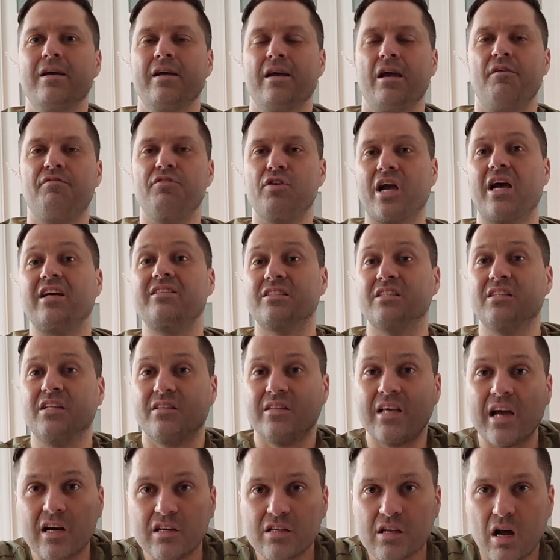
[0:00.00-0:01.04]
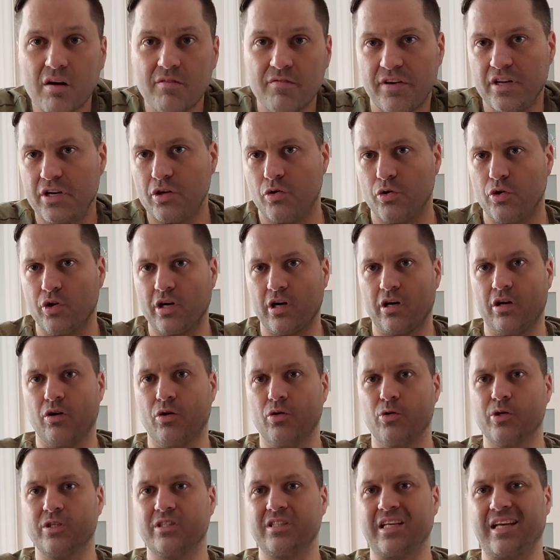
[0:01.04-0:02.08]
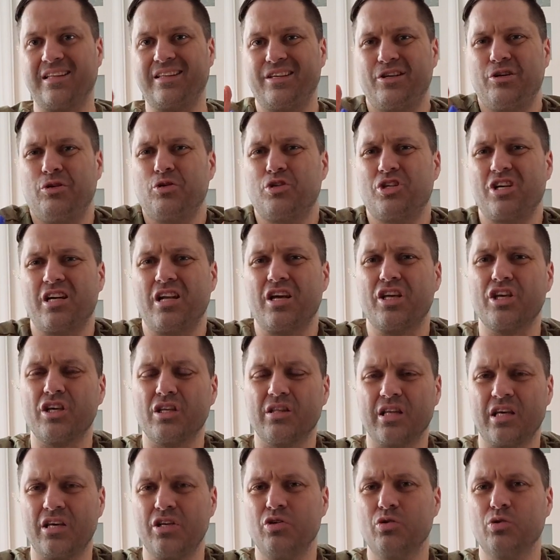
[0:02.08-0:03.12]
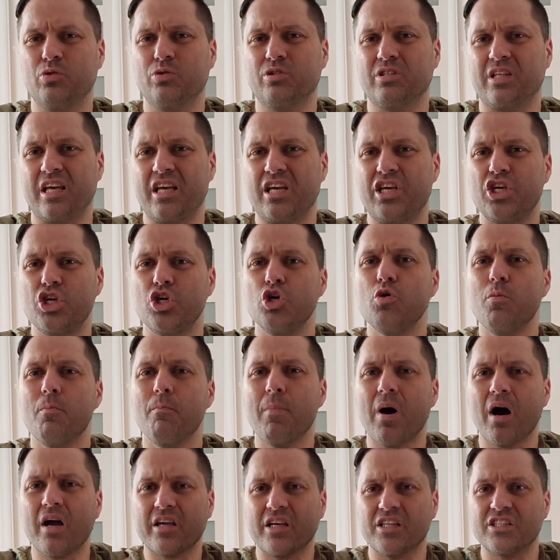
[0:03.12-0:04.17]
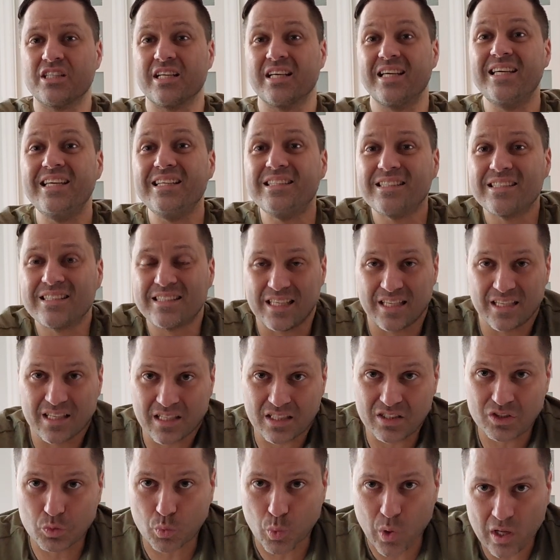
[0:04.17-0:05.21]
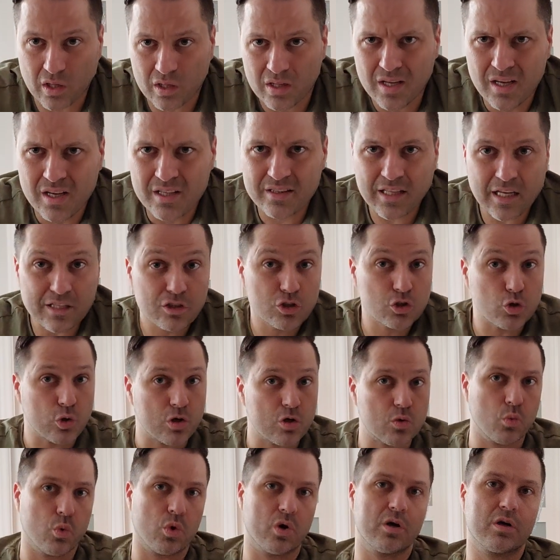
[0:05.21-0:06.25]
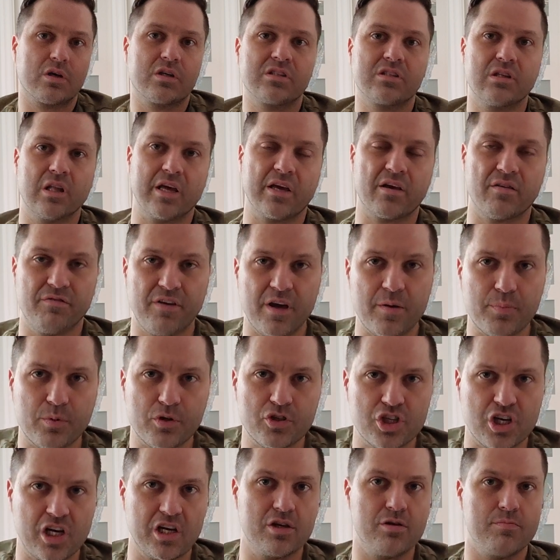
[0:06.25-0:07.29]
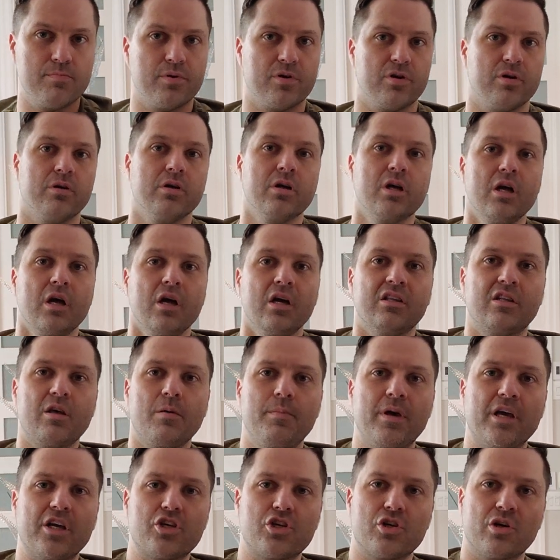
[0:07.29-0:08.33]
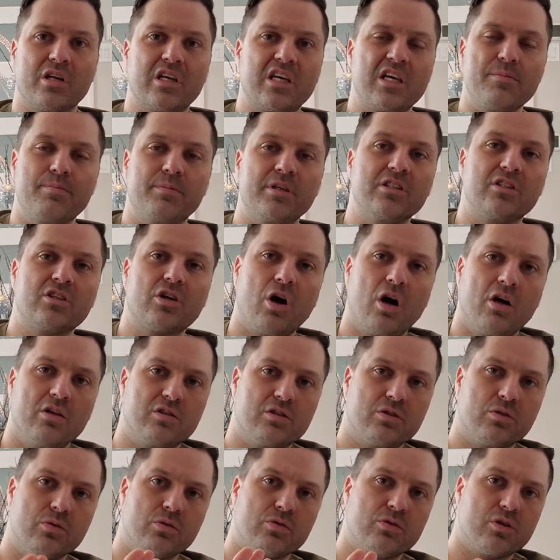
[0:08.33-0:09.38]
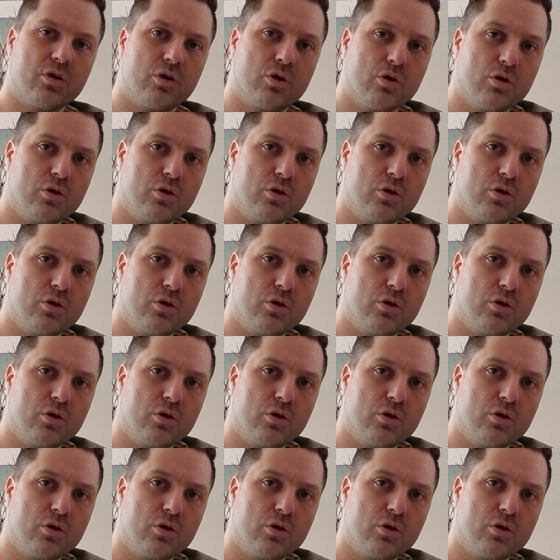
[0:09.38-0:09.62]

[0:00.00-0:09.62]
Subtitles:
if you guys see the teardown video, you're going to notice that they used a humongous heat sink as well. That sort of works like a vapor chamber to make sure to keep these consoles